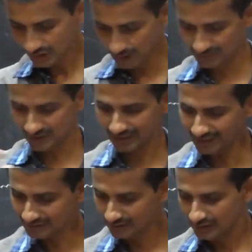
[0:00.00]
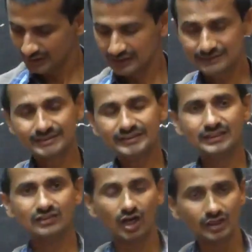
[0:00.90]
After that, yes, the
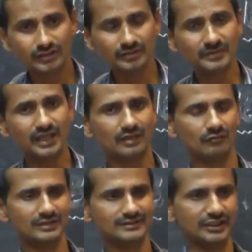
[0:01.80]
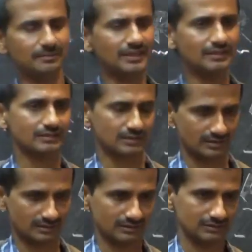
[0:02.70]
year Dr. B.R. one statement.